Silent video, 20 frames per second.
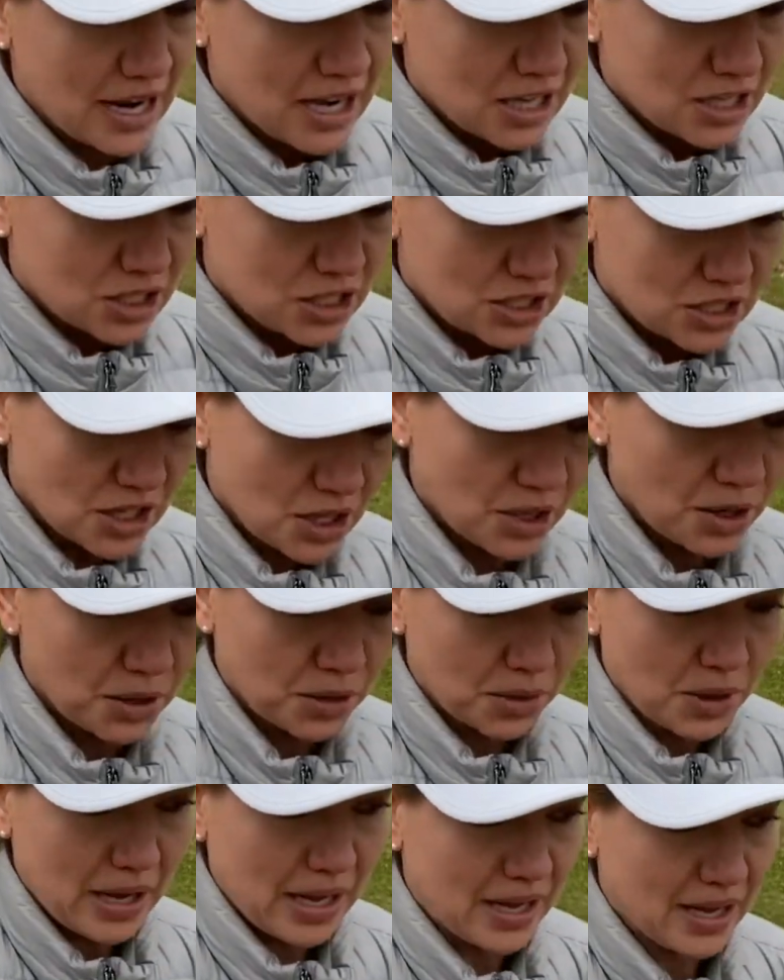
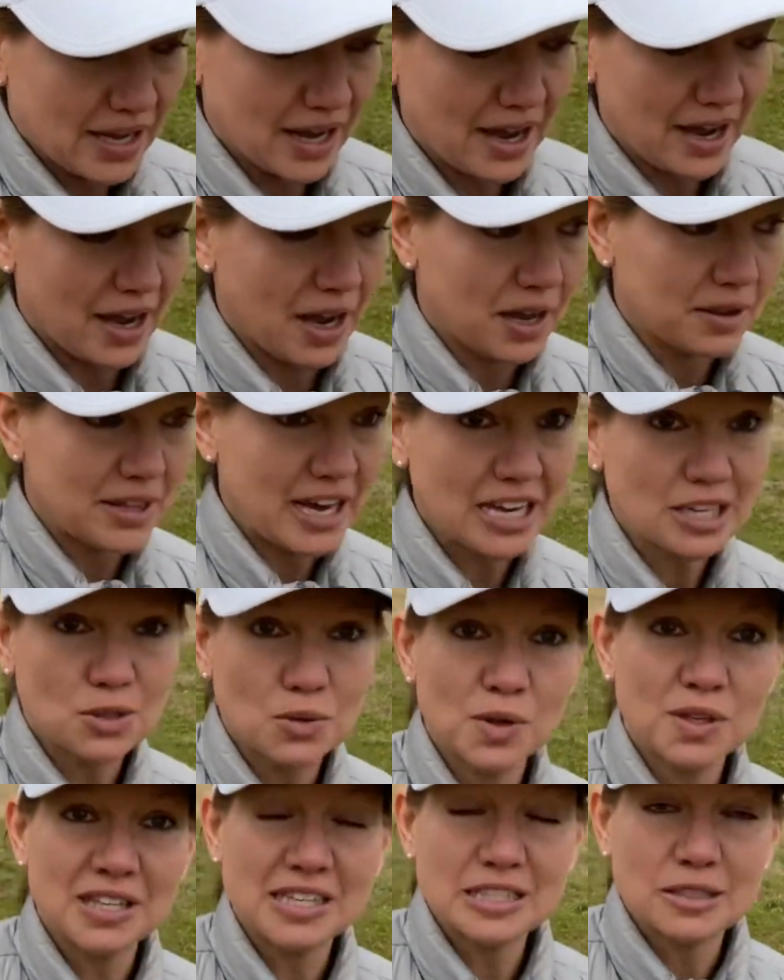So uh, that's
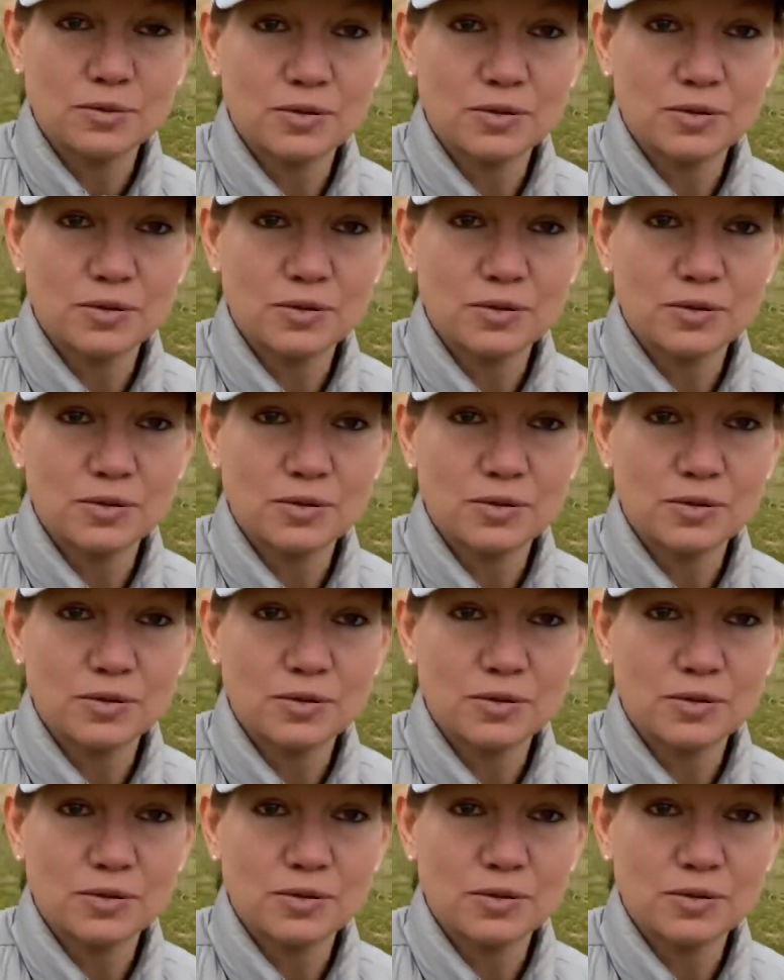what this